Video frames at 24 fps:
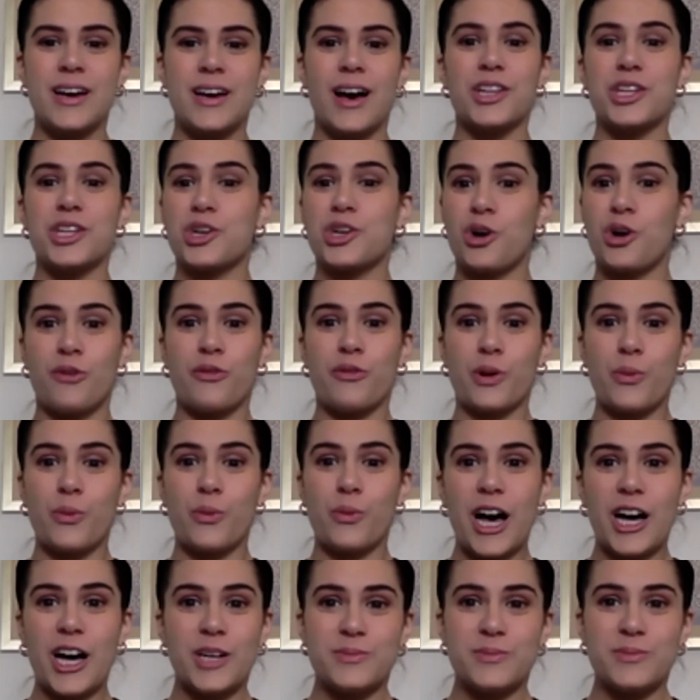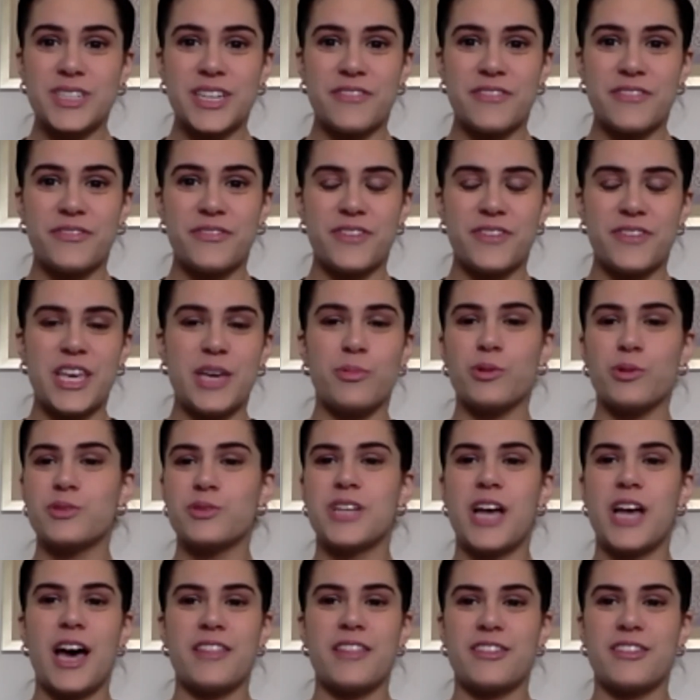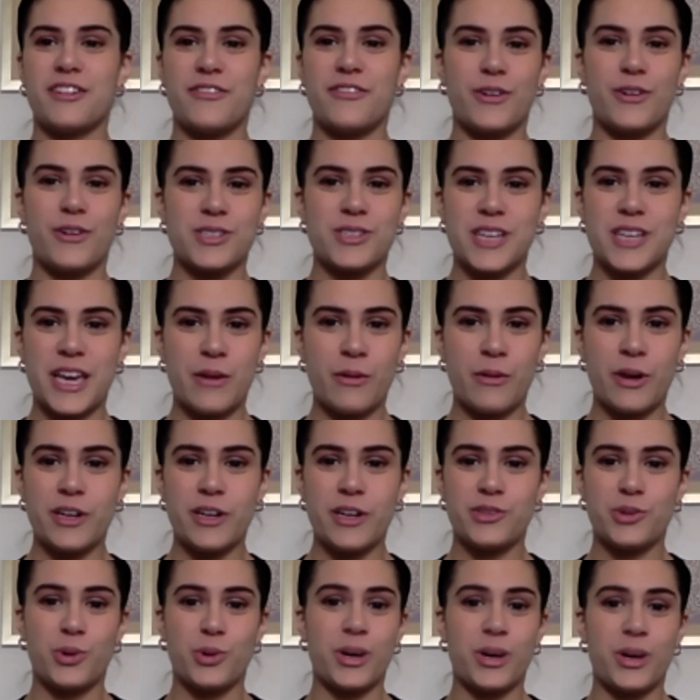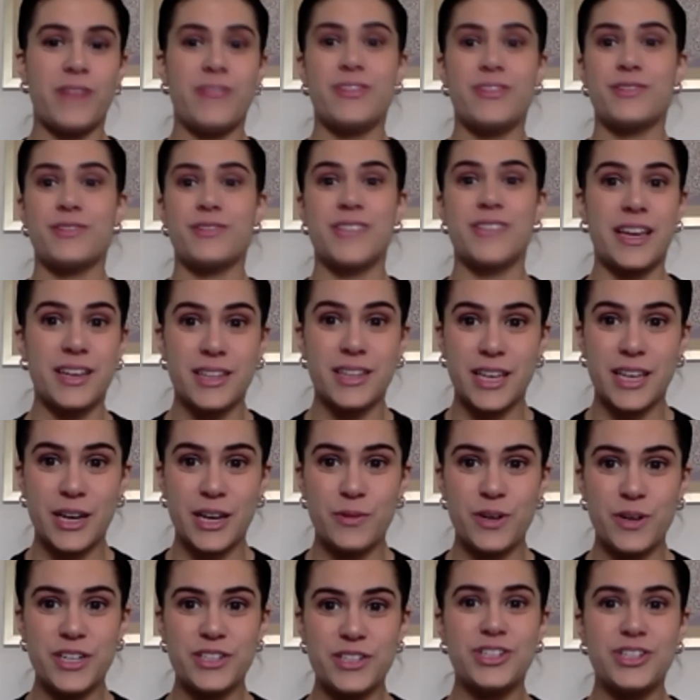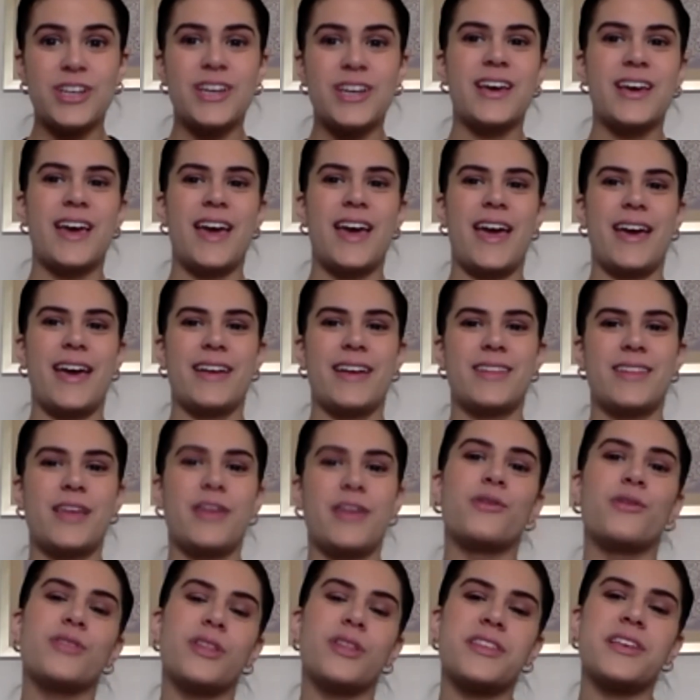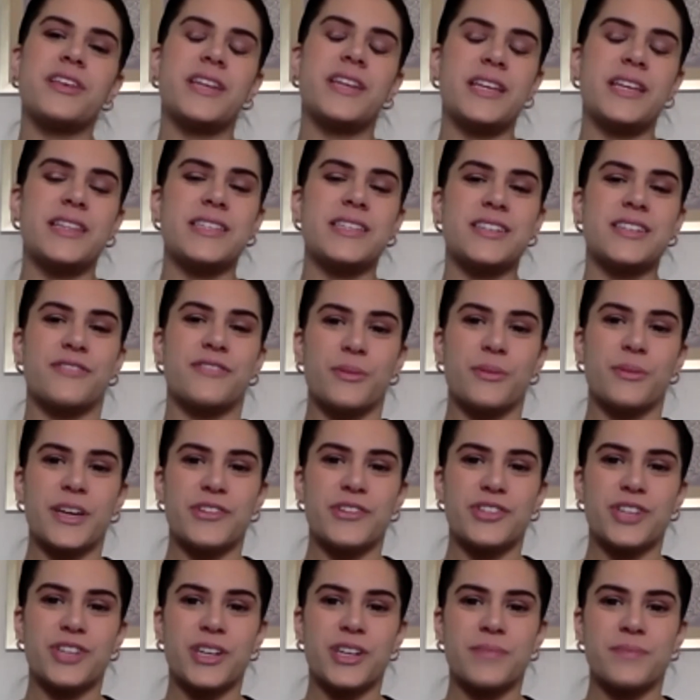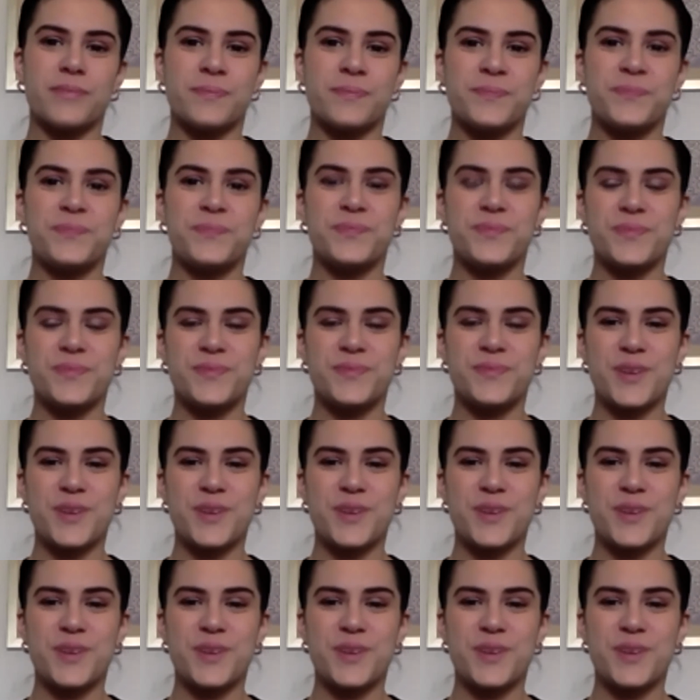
a little overwhelmed if Hebrew is not their first language or even their second language, and they know that they need this information. So thank